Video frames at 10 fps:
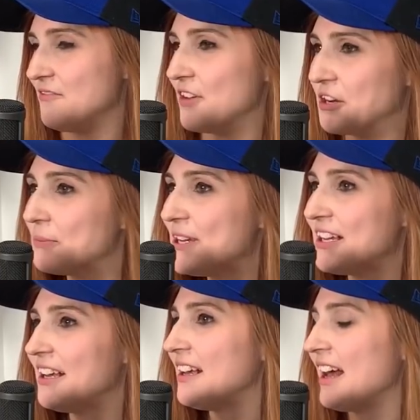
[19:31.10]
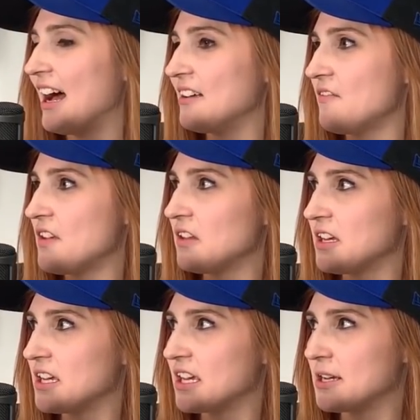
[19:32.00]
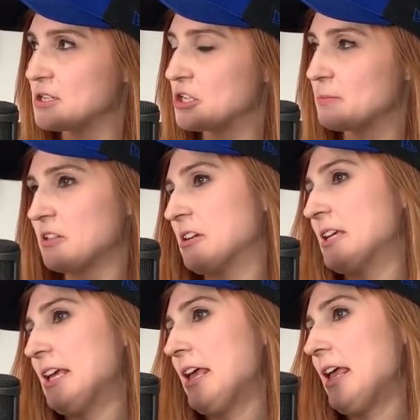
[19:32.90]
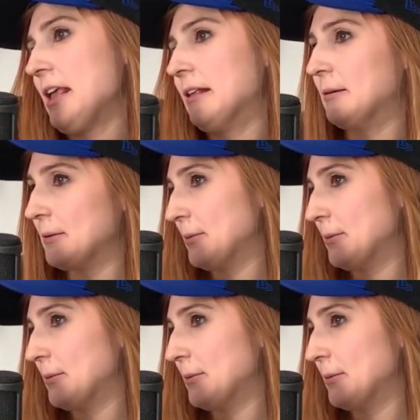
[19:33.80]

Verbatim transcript: environment, I feel like it'd just be like, eh,